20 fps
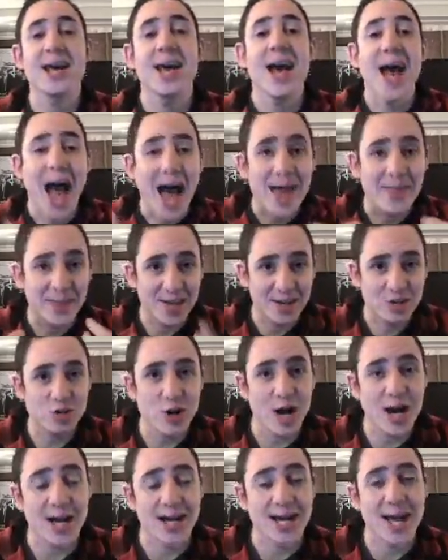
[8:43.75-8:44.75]
and then try
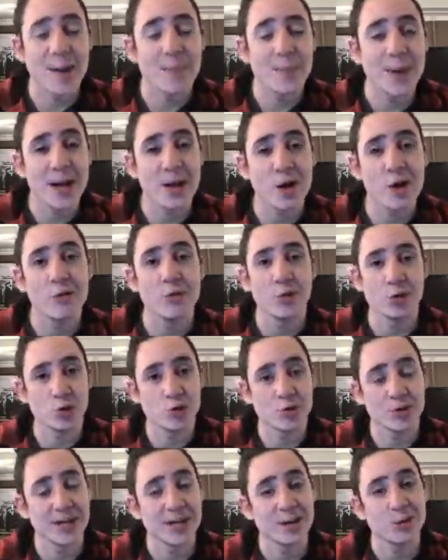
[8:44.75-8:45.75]
and get a pick off with your
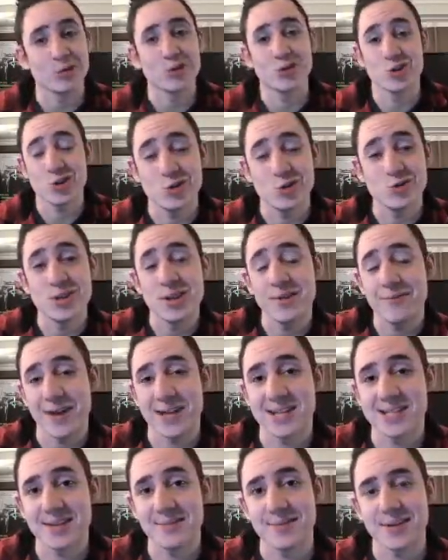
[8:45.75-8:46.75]
grenade launcher and
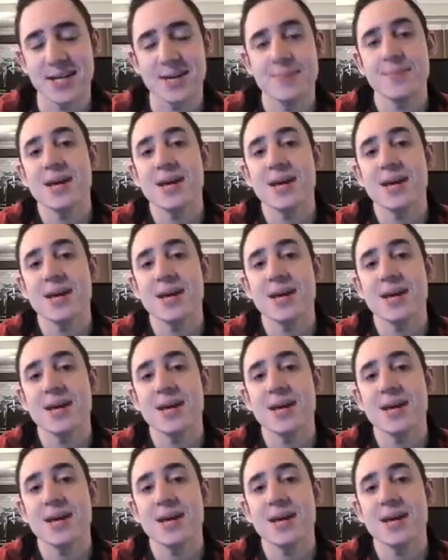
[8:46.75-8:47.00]
offensively.